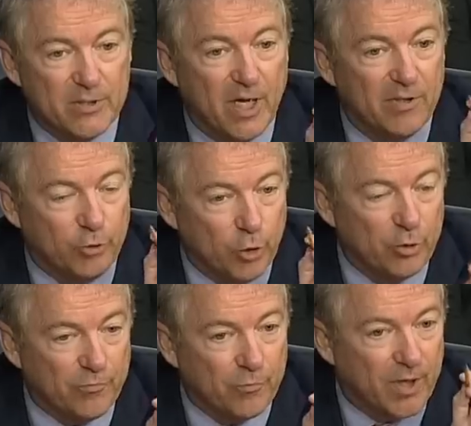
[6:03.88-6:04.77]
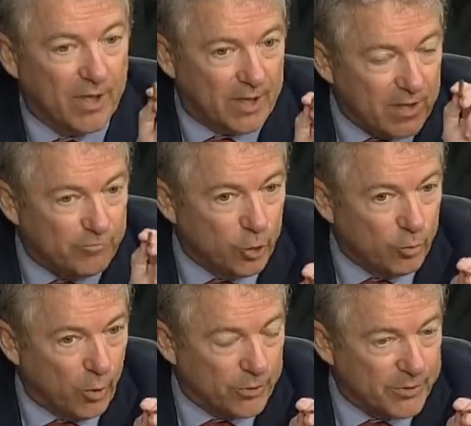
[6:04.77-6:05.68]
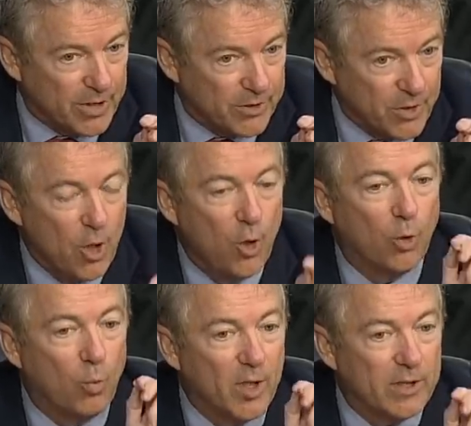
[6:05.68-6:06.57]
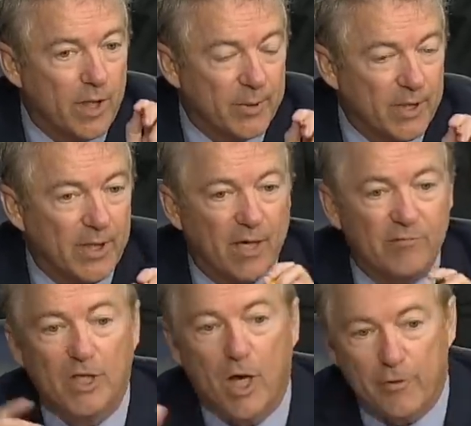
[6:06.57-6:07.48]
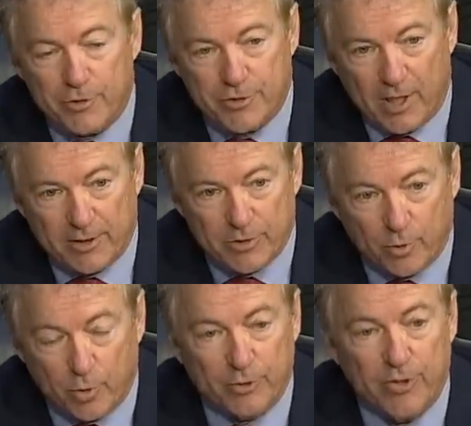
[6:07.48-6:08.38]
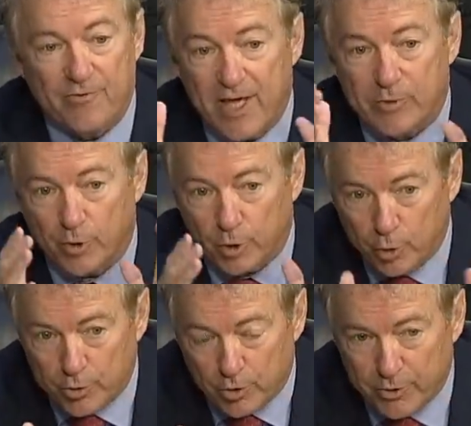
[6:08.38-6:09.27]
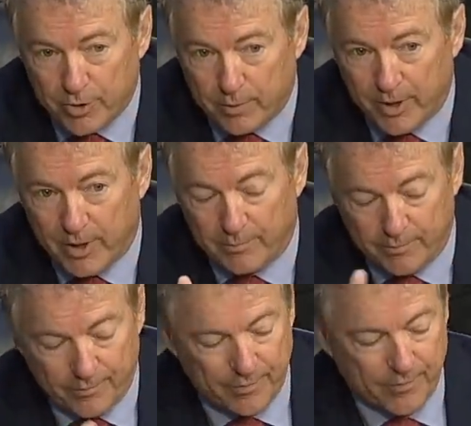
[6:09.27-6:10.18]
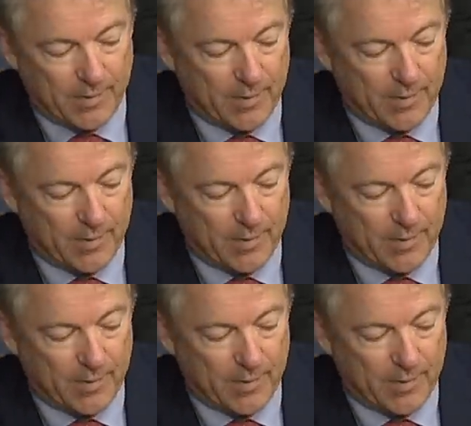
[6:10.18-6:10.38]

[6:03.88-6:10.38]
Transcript: well, gave, you the, gave you royalties or what company gave the other scientists royalties. Move That's on. What you told oh, the committee. Senator